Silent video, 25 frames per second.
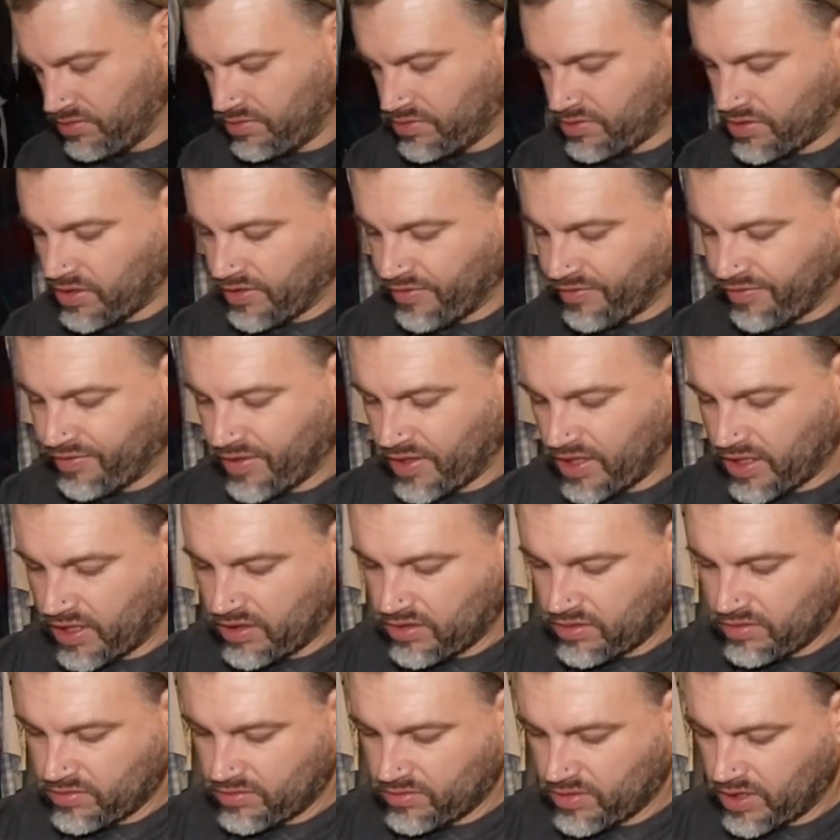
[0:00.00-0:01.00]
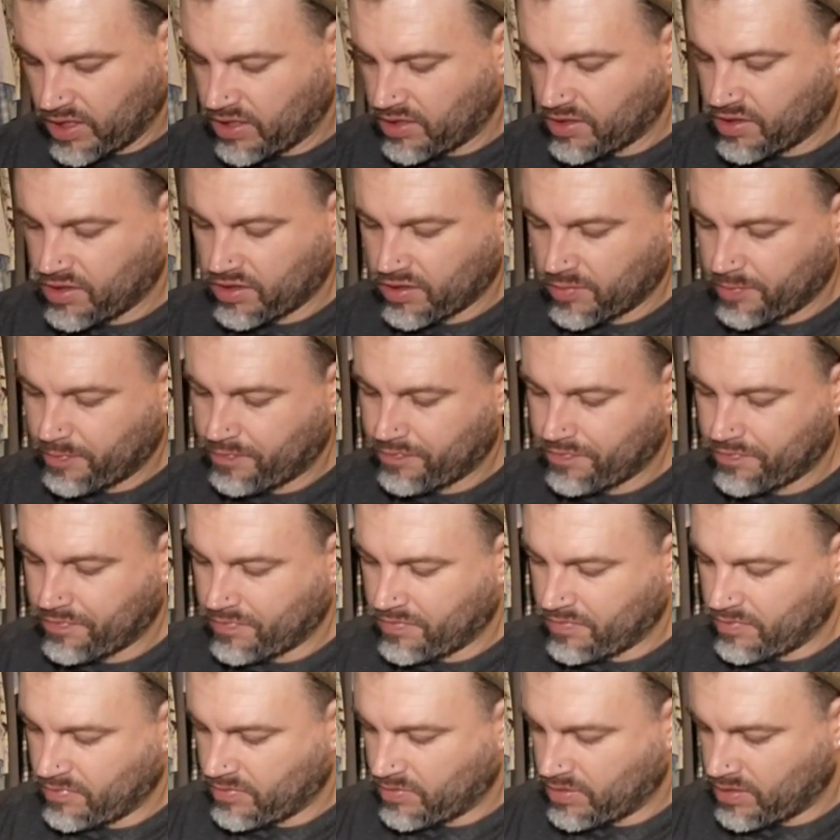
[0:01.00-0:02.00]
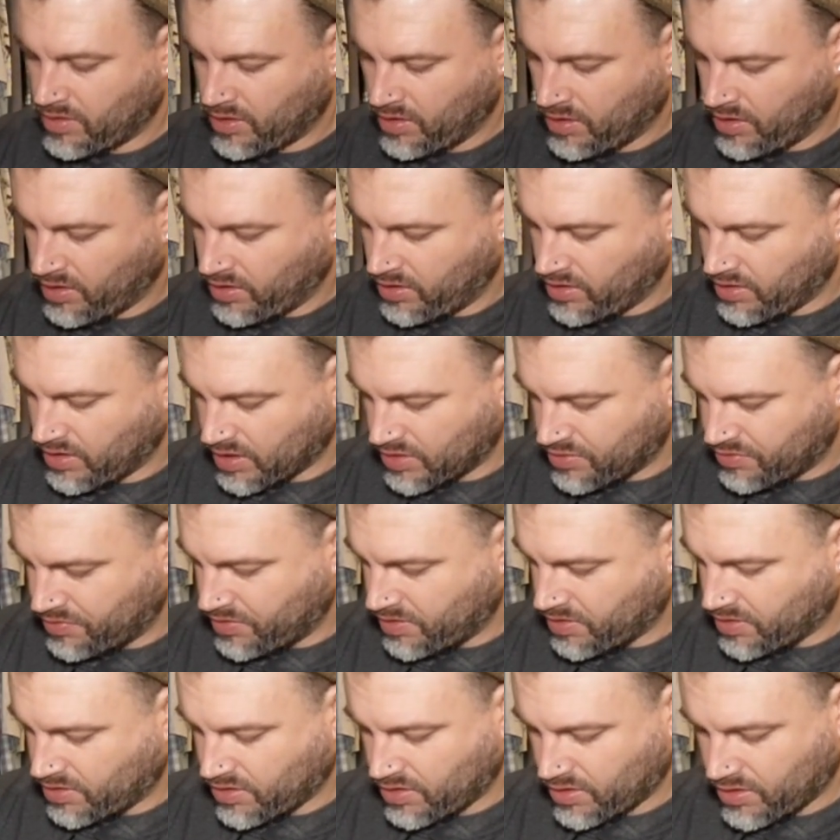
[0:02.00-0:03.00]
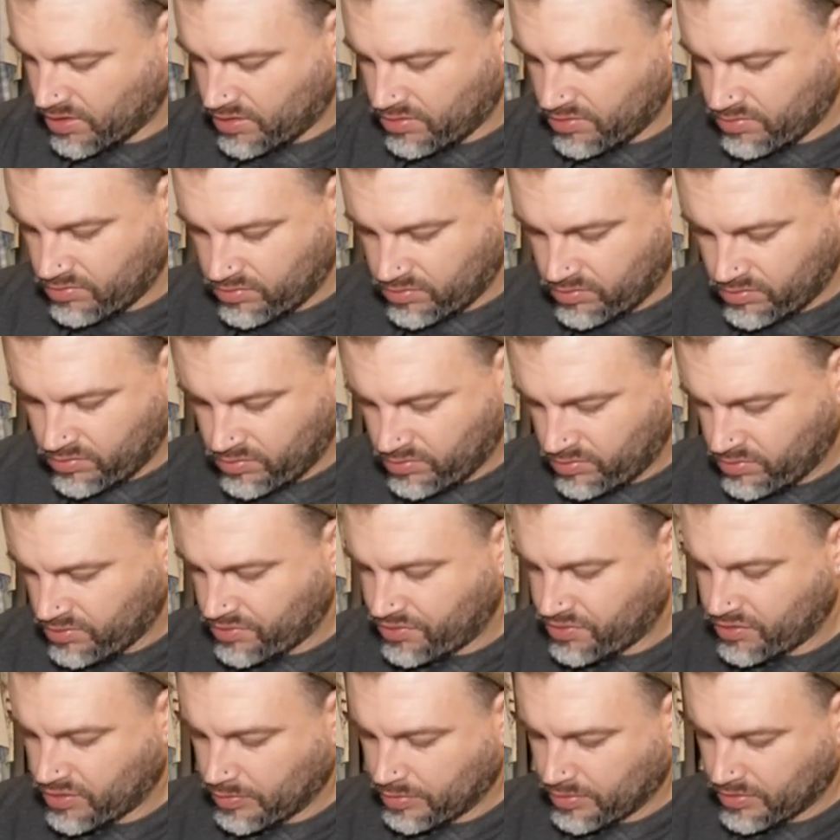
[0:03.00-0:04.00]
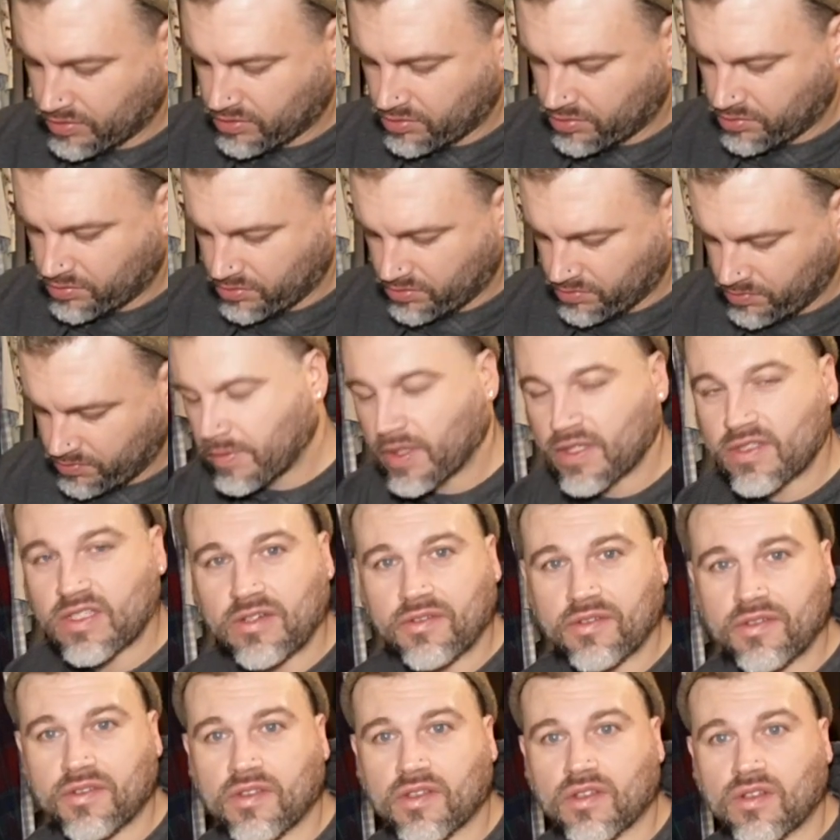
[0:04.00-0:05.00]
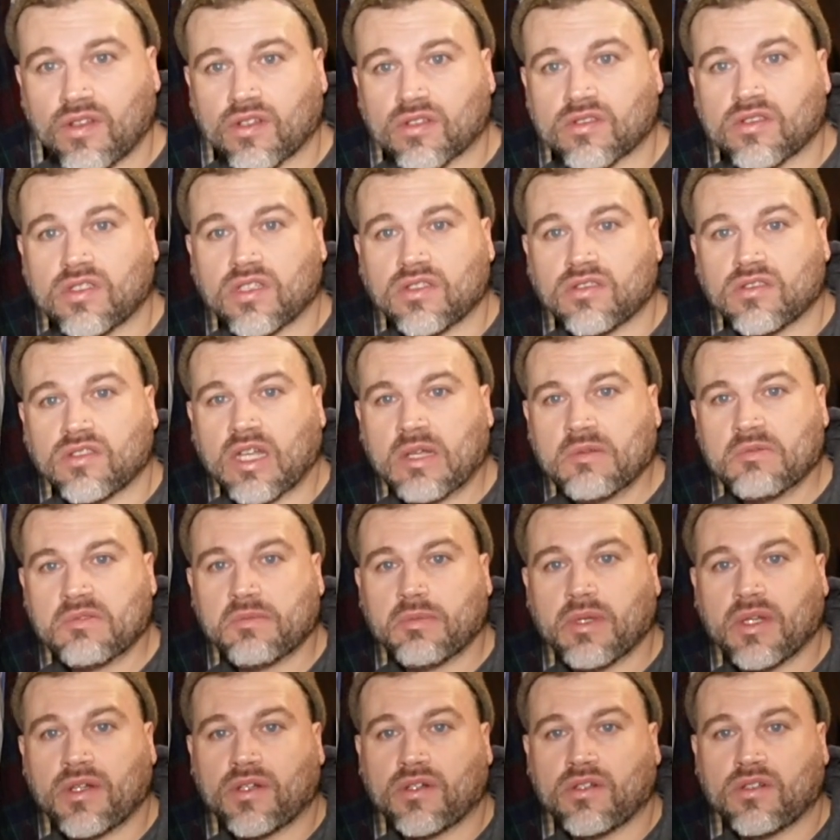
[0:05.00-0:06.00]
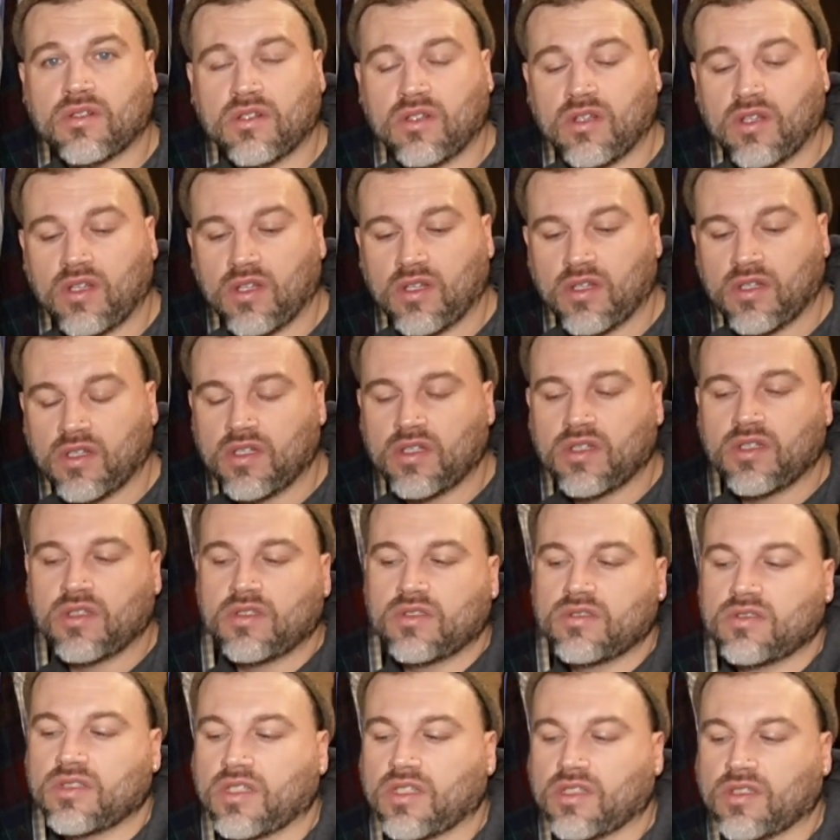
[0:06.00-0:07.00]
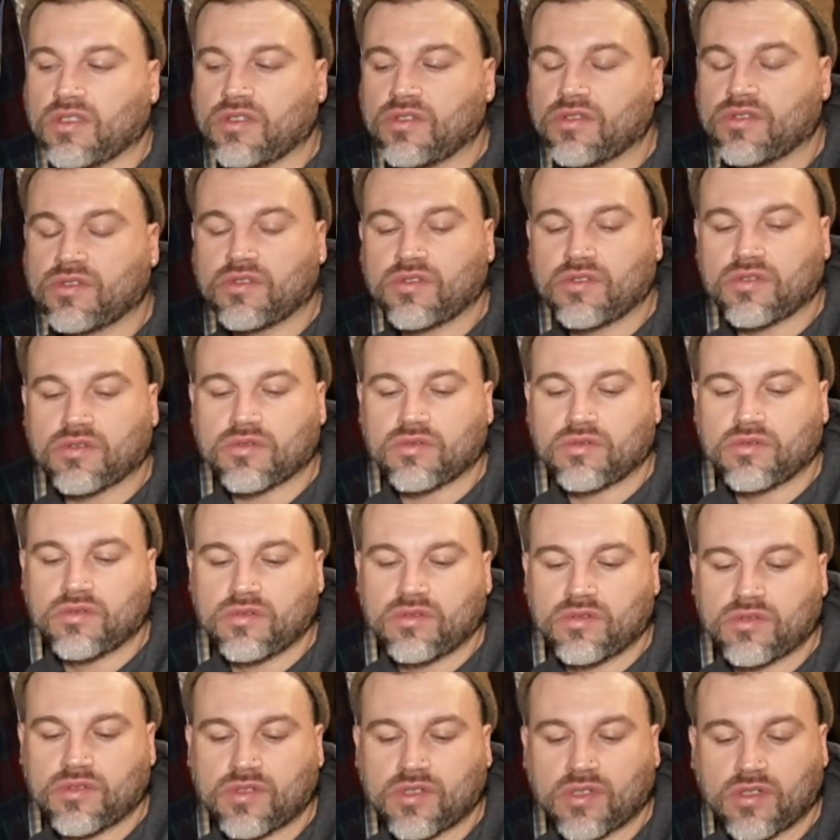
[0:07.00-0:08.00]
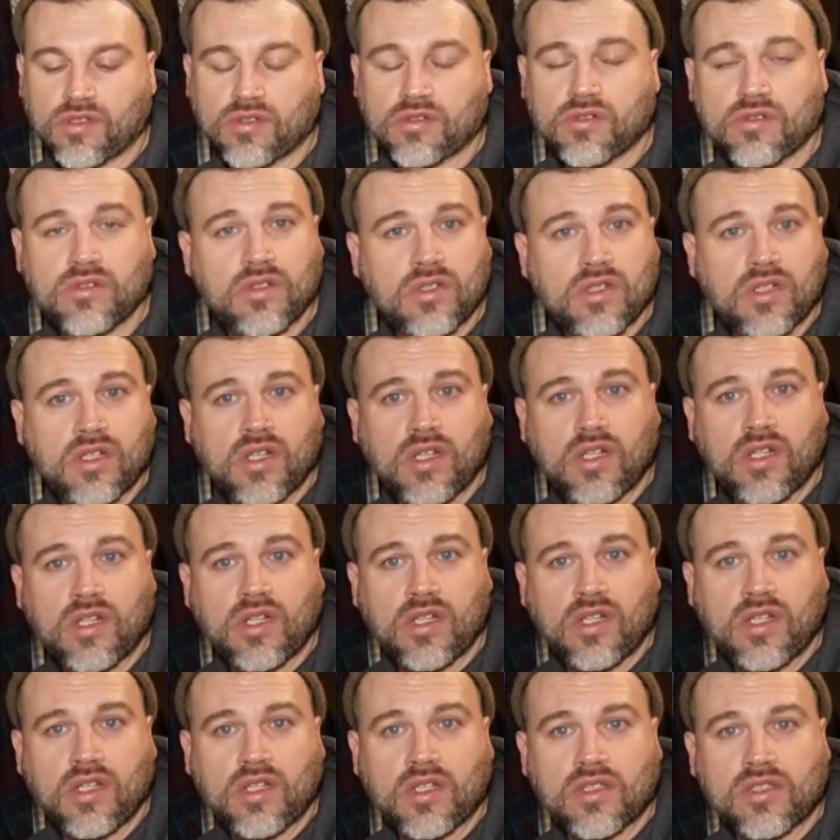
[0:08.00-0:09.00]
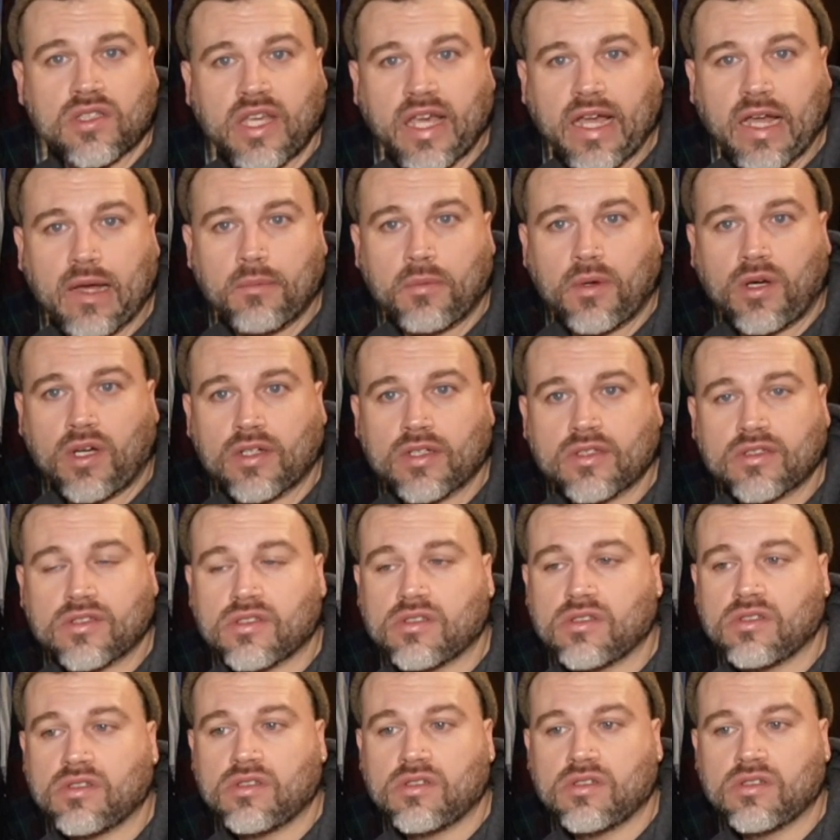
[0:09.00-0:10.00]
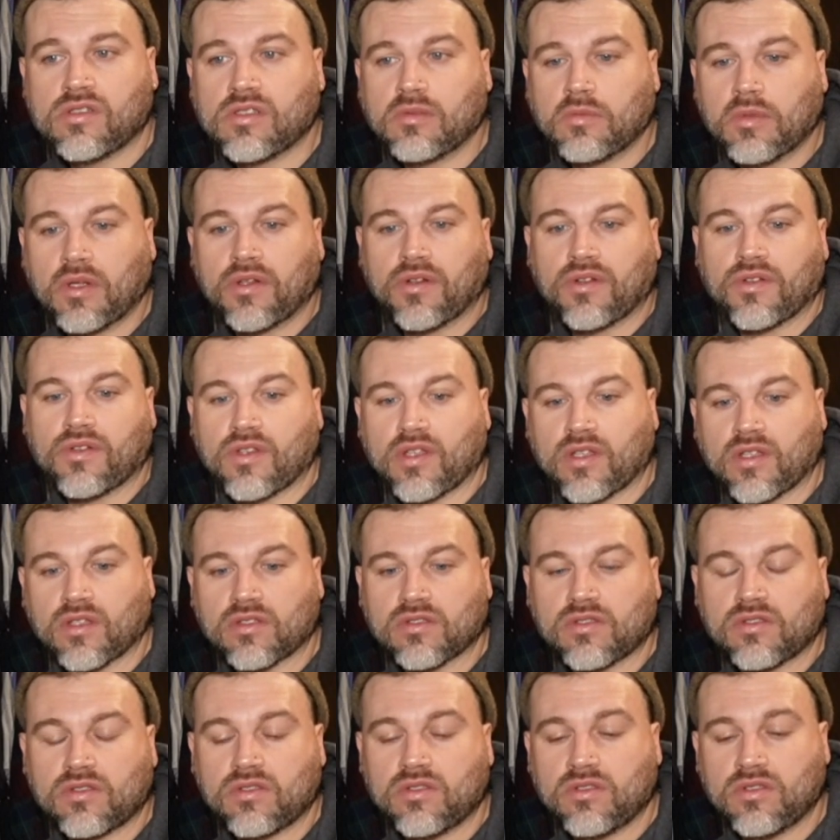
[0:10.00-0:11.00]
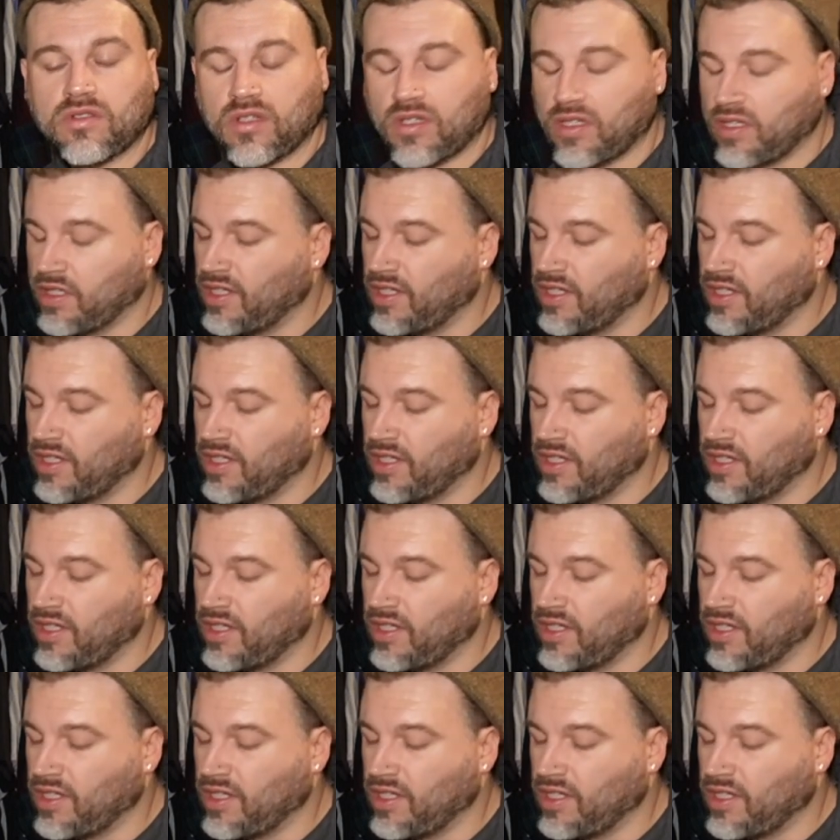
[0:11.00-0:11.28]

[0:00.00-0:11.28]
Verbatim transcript: Trying to figure out, I don't know. It's really good, super cool. Makes everything look ten times better than it used to. So, cat box, some other things.